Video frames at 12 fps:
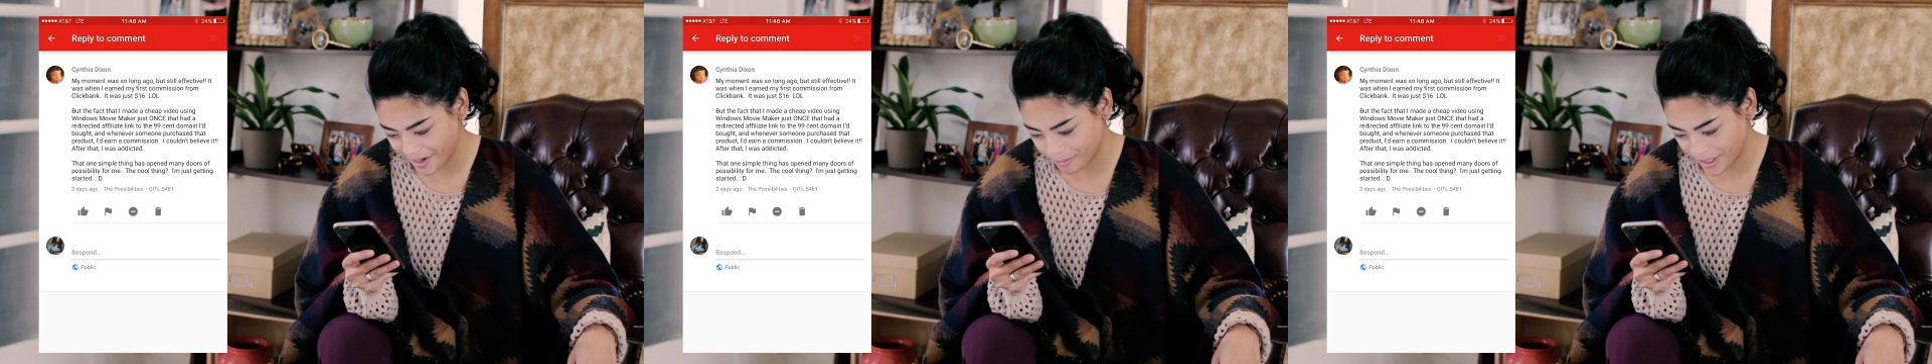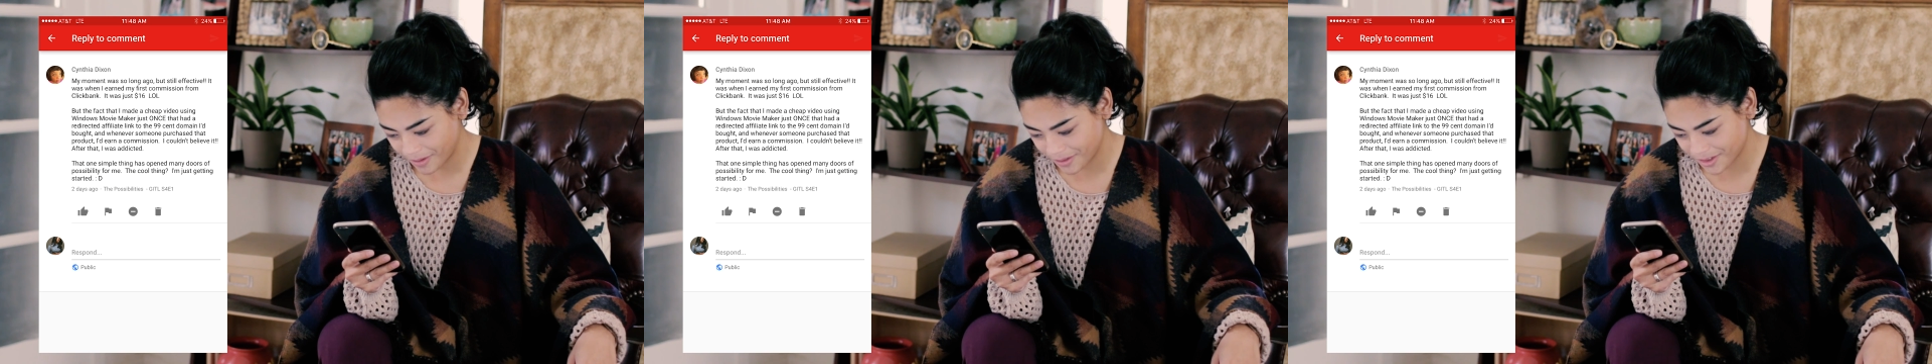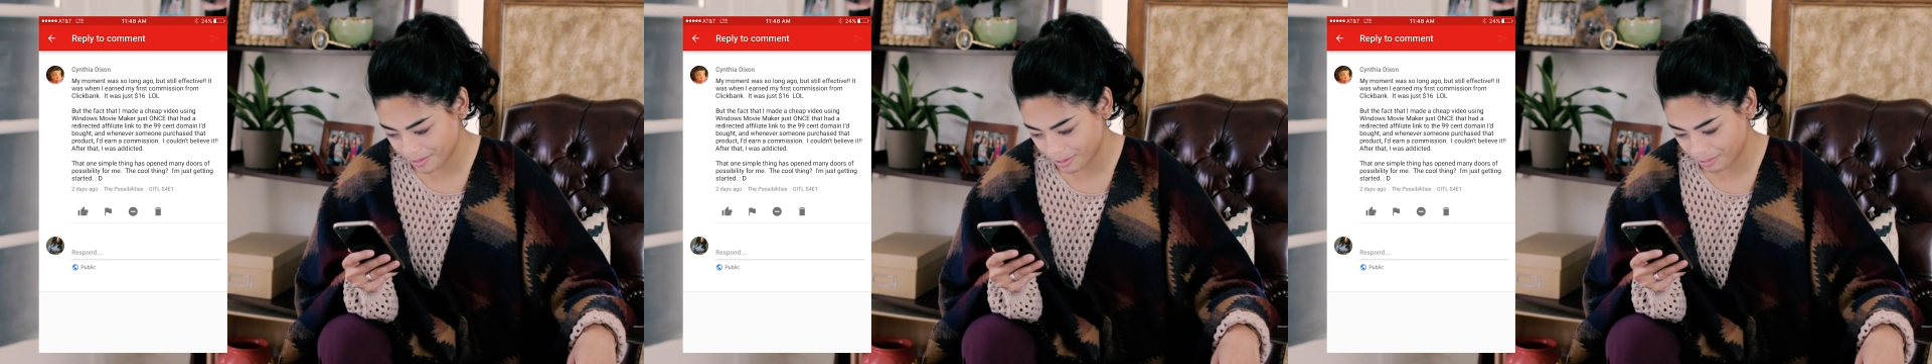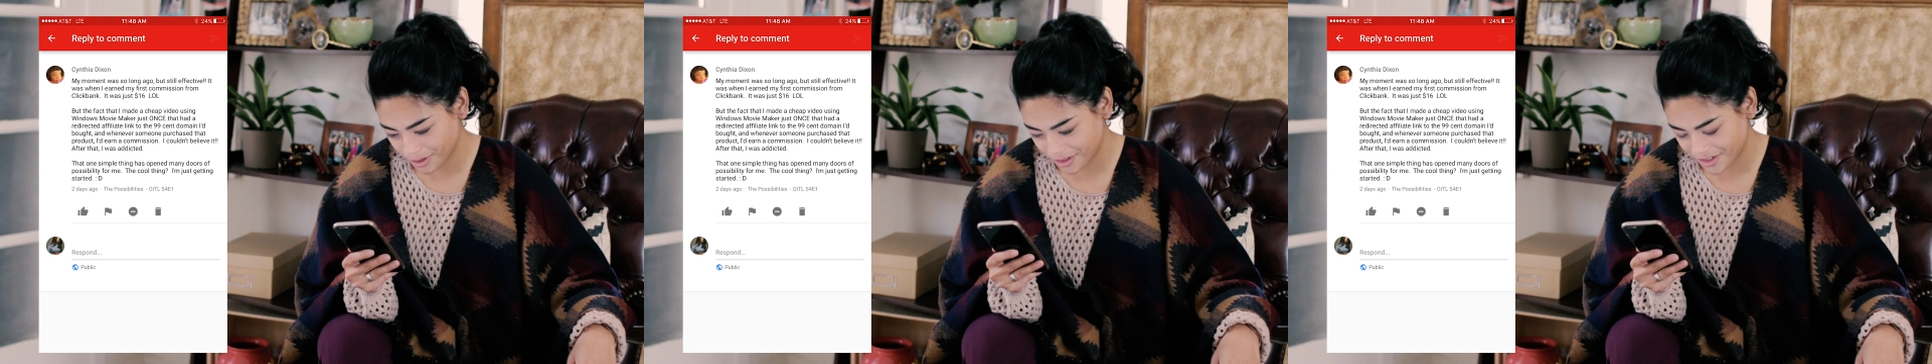and whenever
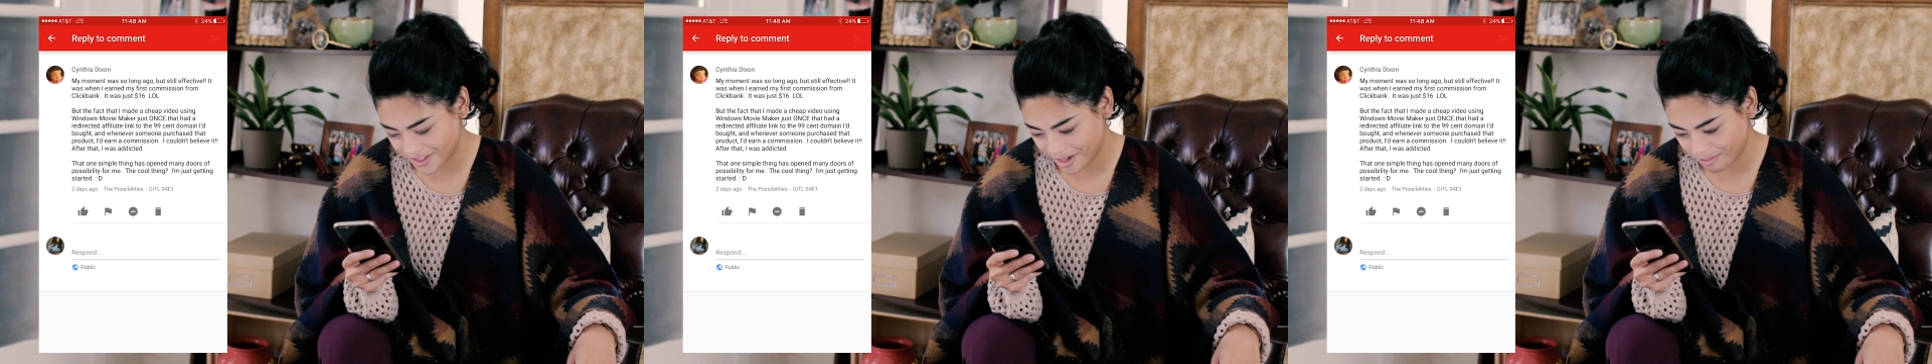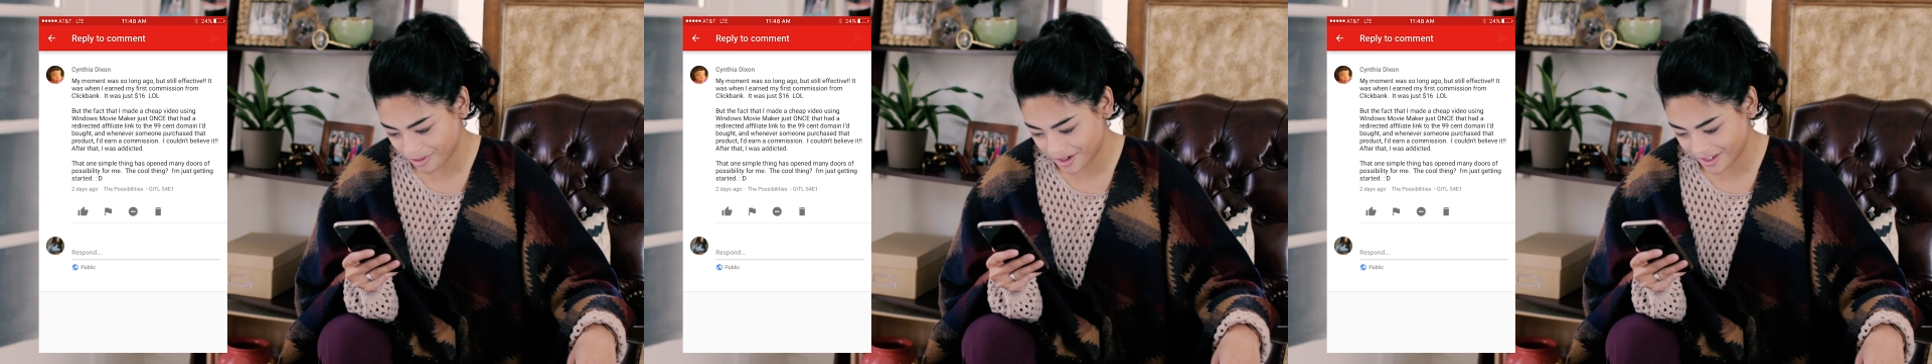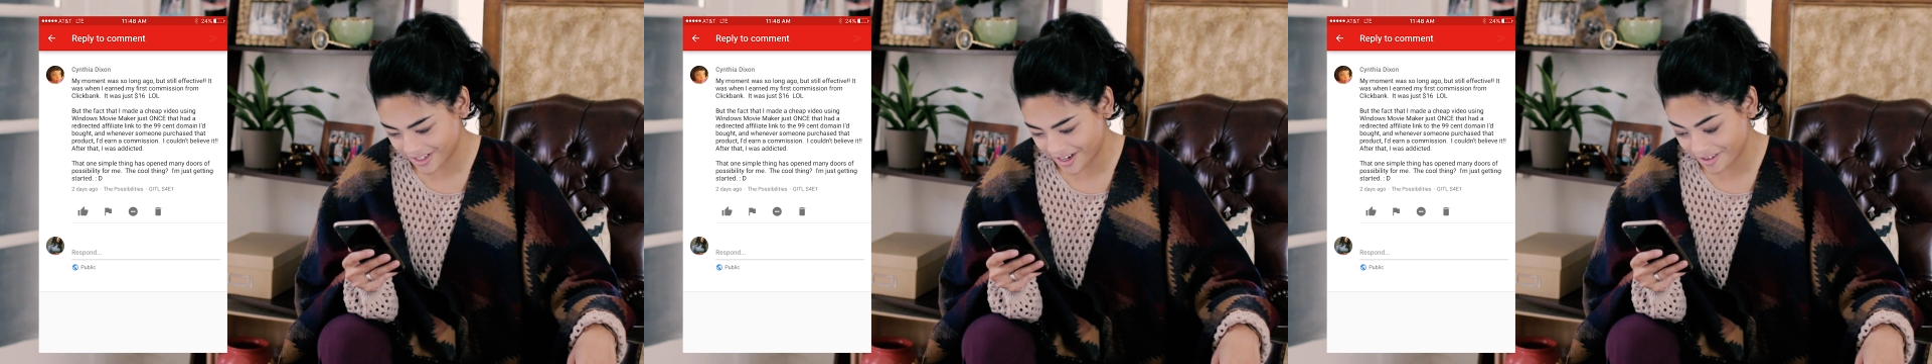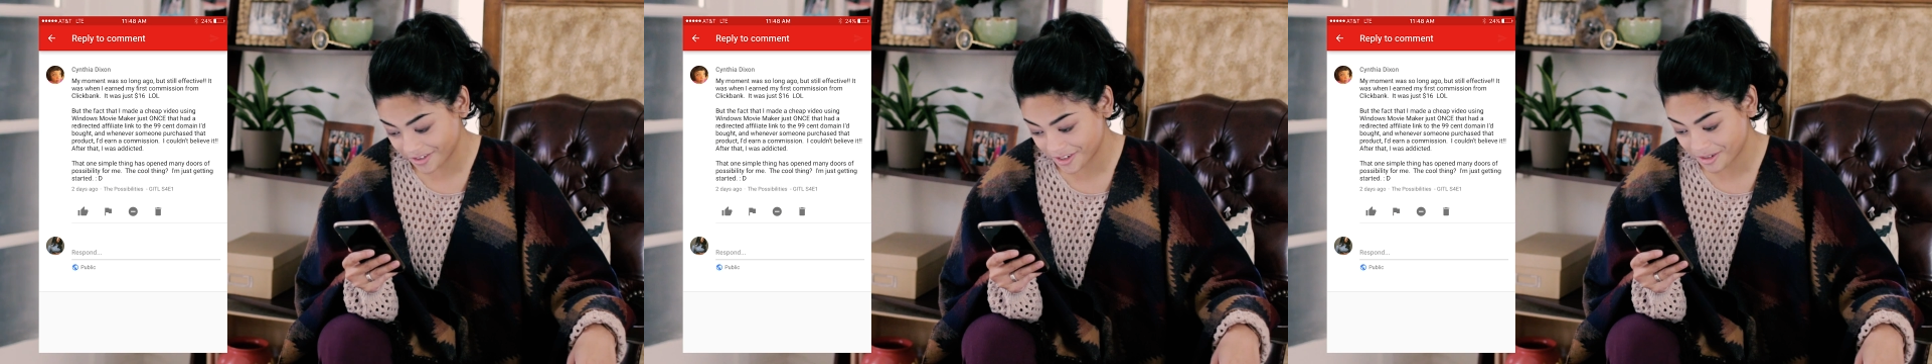someone purchased that product,
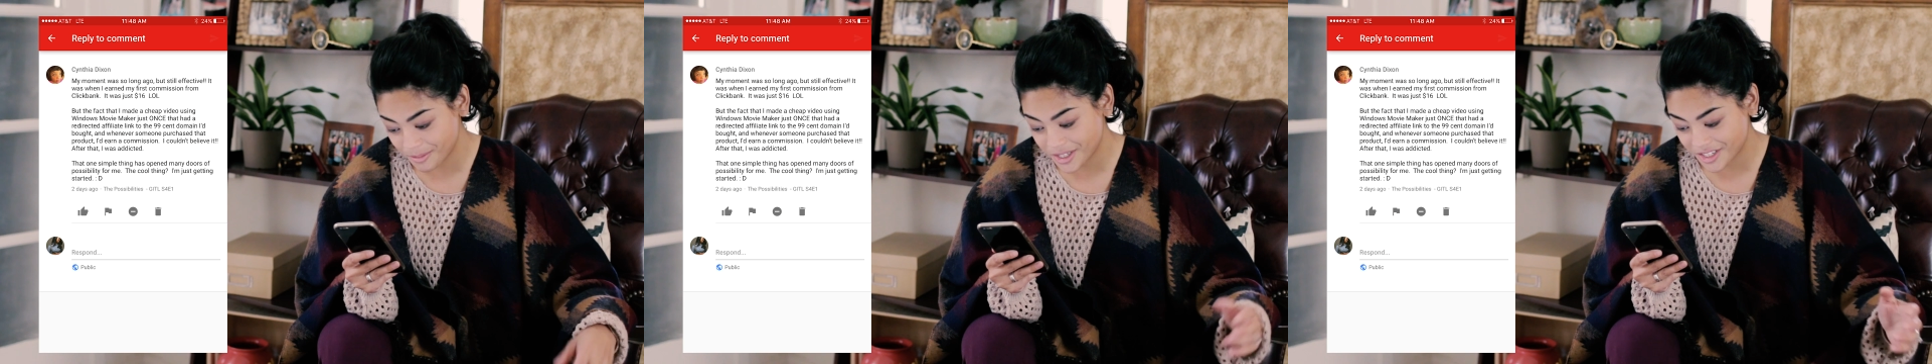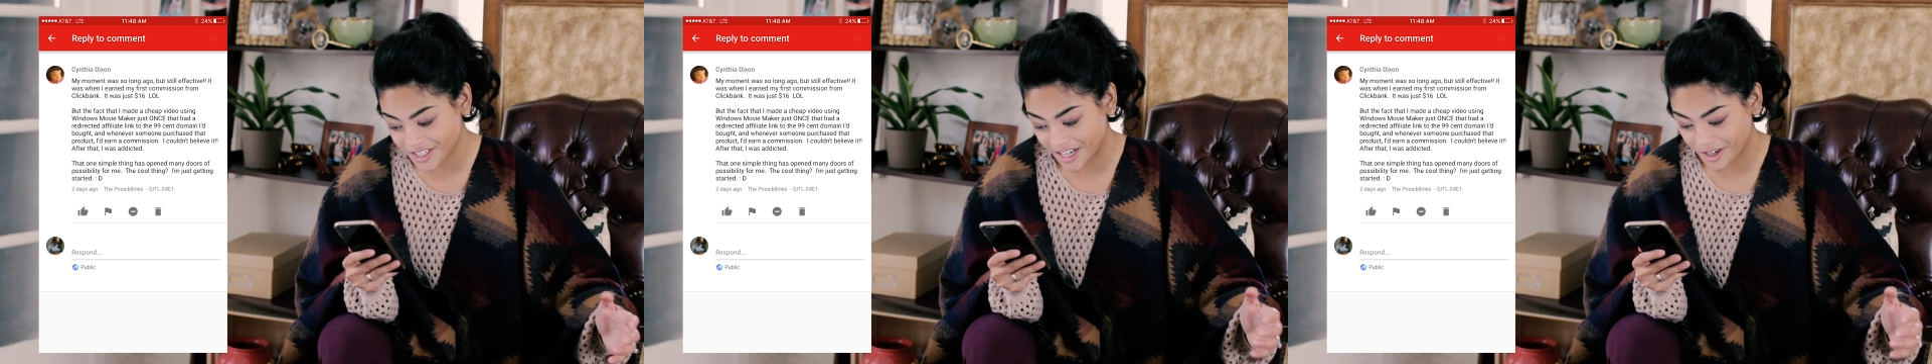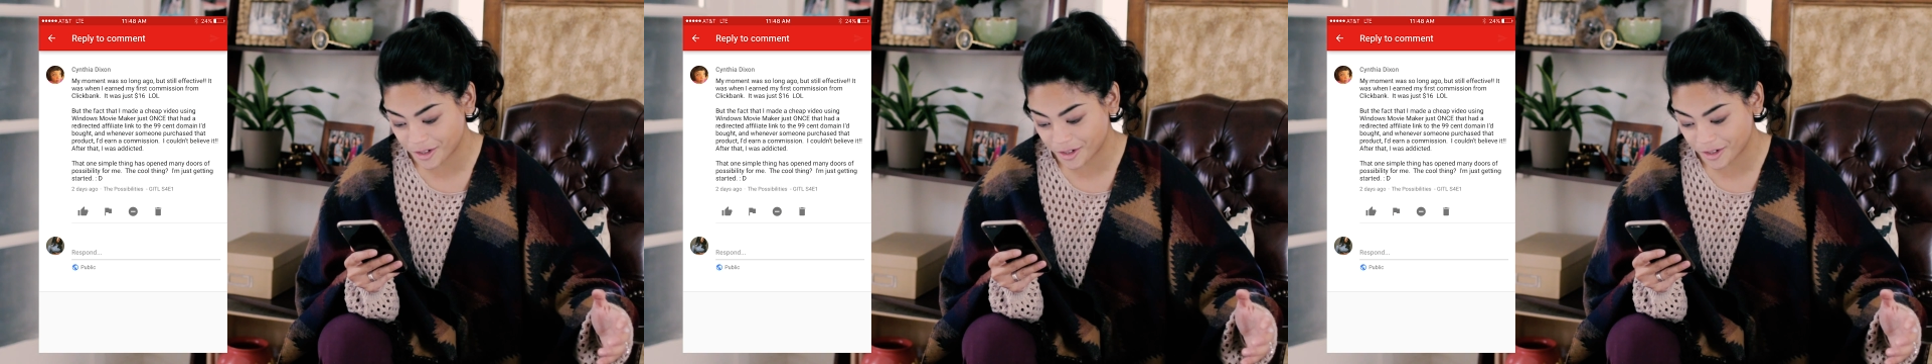I earned a commission.